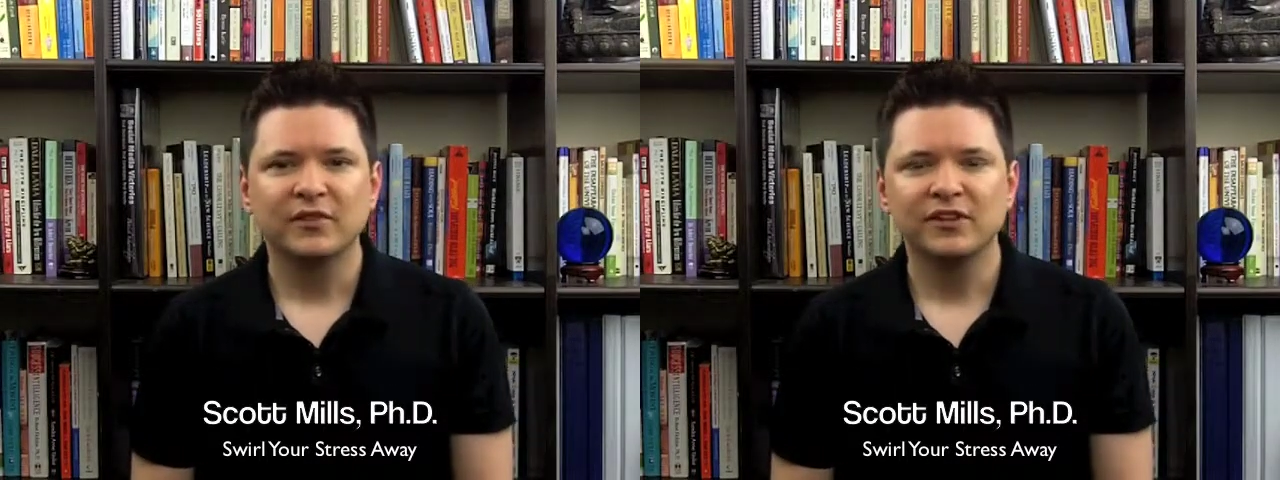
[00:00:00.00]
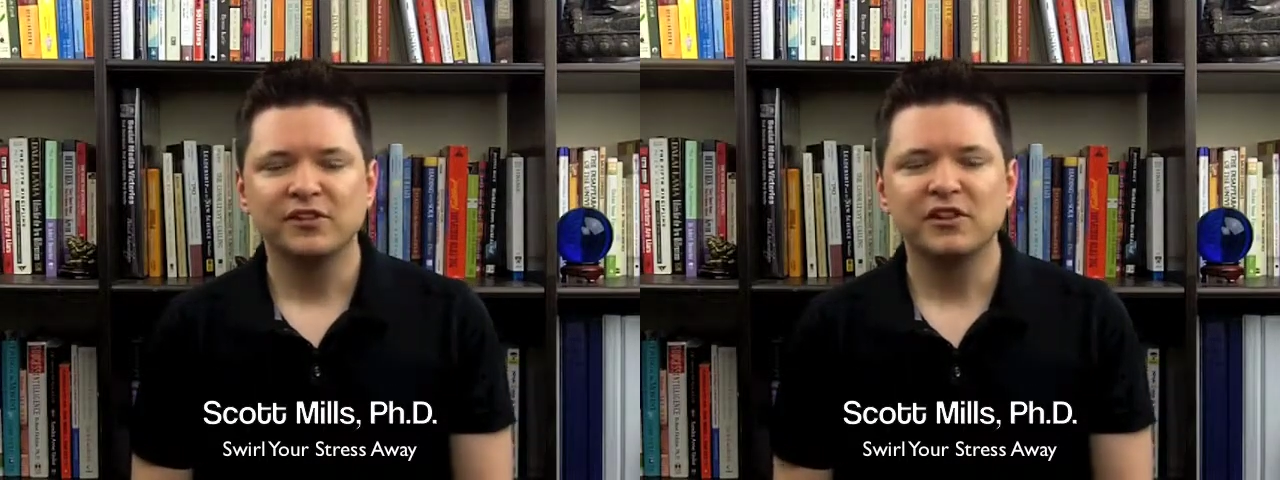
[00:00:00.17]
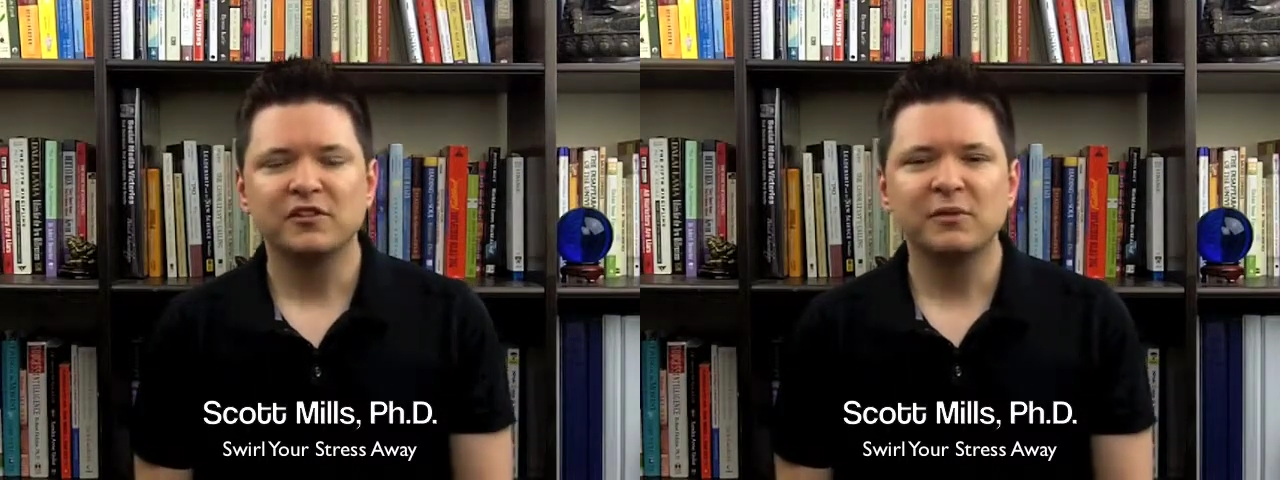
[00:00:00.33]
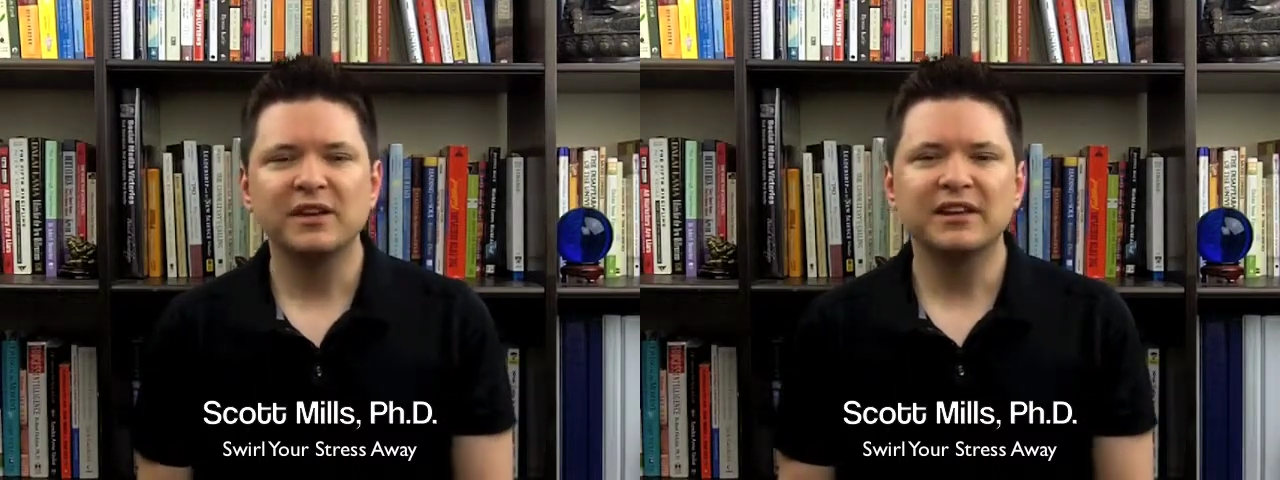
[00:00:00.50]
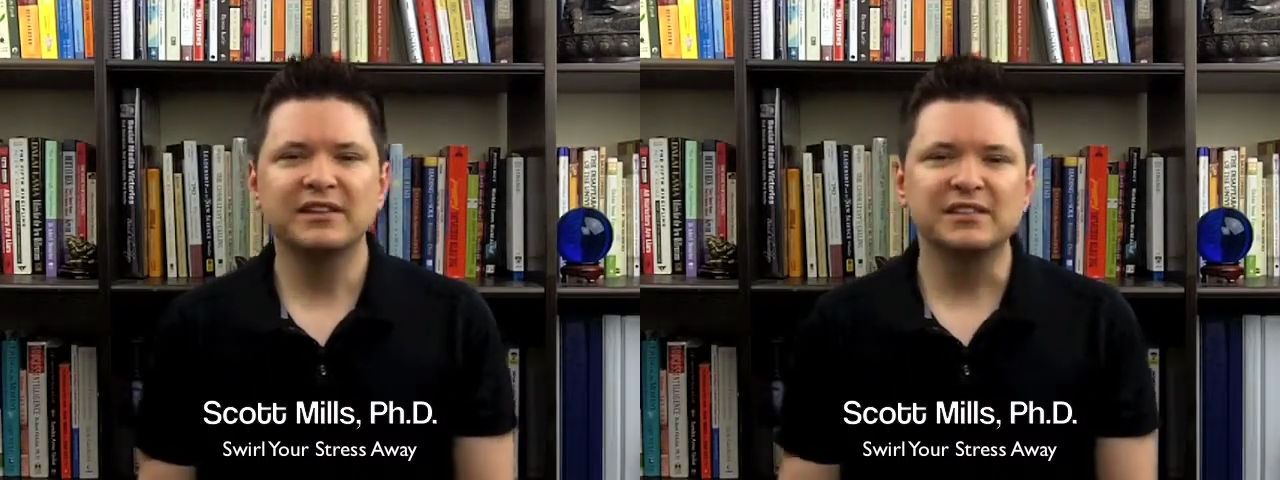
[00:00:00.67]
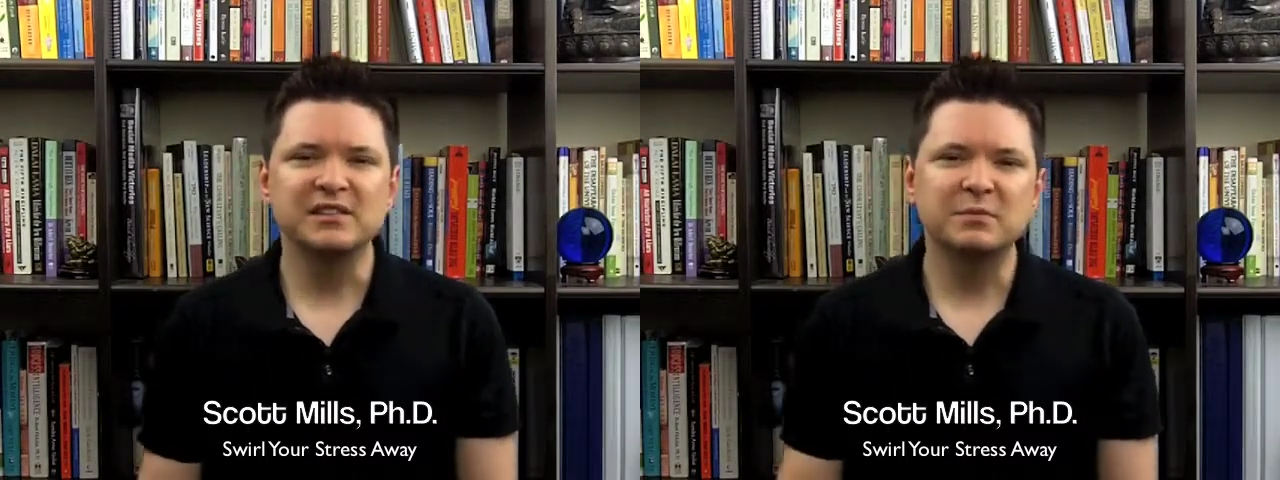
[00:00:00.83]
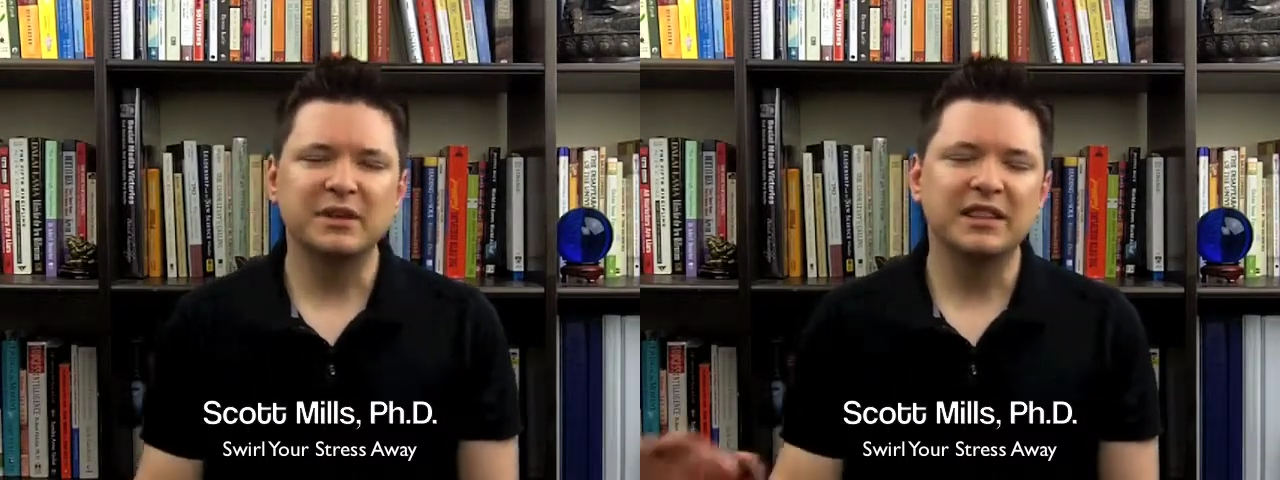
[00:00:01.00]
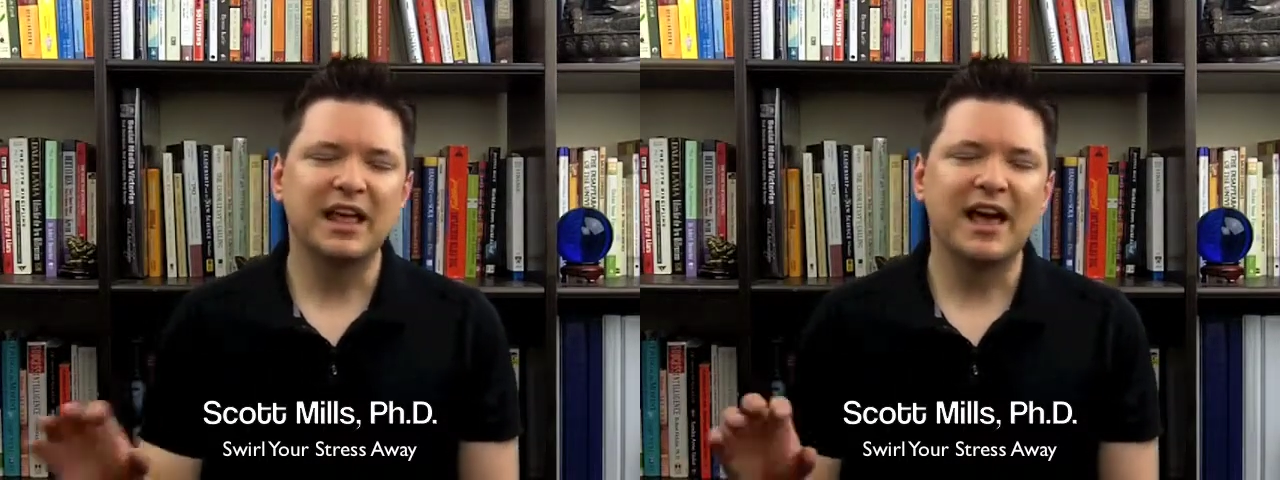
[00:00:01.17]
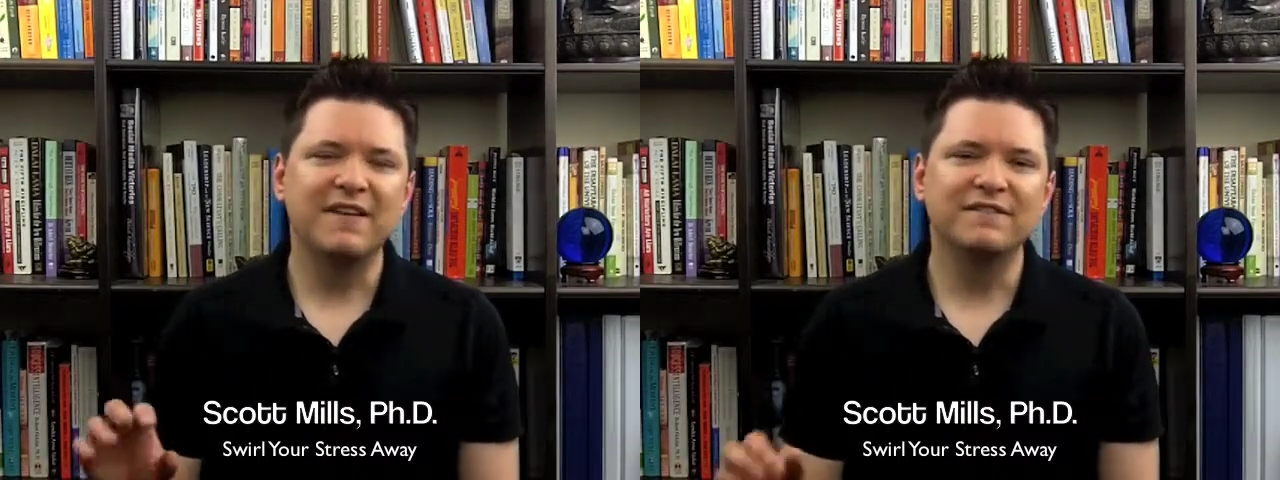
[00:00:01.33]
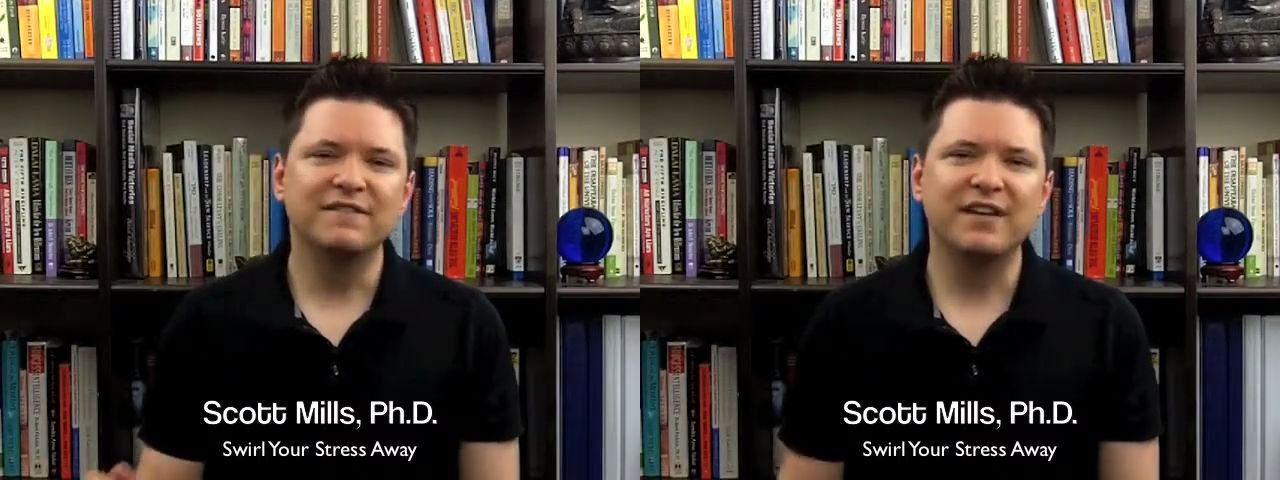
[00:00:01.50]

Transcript: So just begin to spin that